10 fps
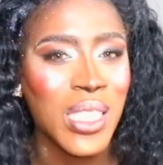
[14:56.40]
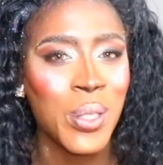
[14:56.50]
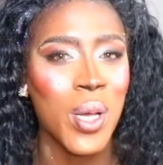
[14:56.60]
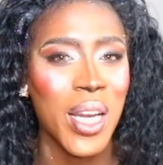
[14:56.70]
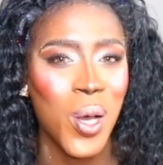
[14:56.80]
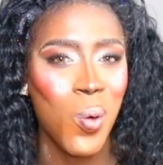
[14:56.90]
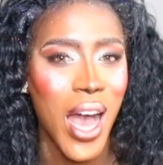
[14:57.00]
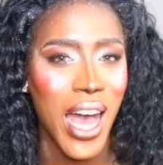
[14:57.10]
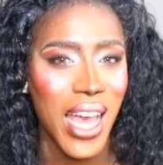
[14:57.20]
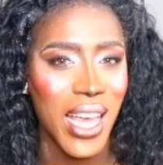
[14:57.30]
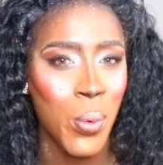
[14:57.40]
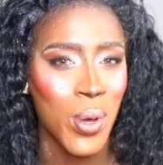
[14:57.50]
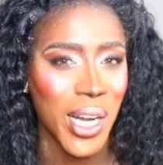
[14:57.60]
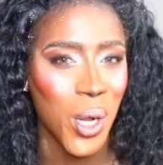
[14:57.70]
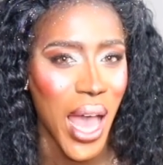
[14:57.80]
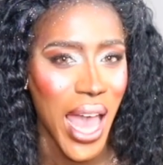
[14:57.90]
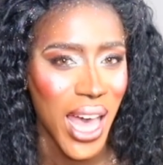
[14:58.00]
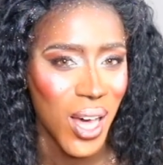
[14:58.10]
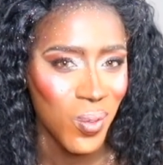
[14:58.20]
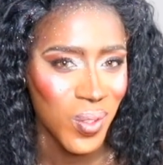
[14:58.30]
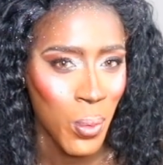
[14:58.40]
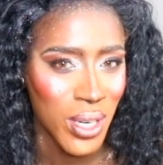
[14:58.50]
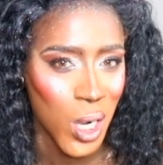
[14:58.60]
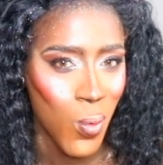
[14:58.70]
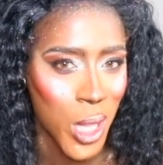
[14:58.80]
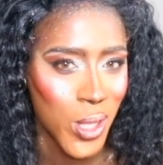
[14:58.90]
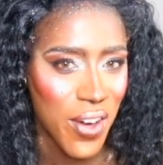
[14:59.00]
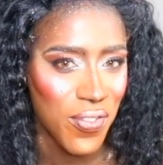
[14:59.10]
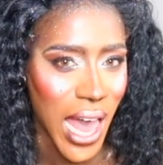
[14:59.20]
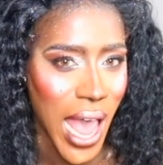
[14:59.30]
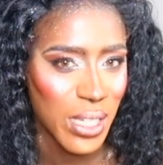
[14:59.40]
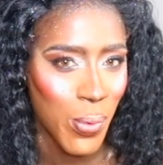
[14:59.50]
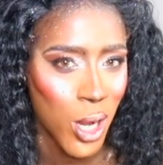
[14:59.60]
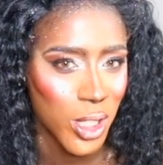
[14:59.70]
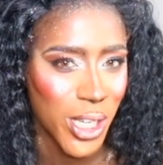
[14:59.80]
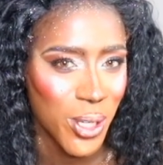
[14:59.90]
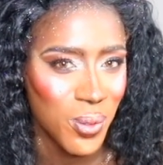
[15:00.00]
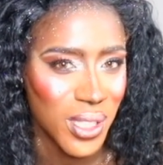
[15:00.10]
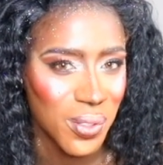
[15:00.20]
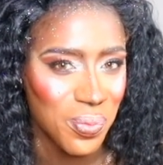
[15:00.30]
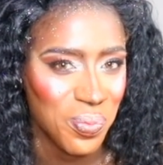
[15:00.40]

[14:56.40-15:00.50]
But you want to know why? You want to know how? You want to know why you got flies around your cooch?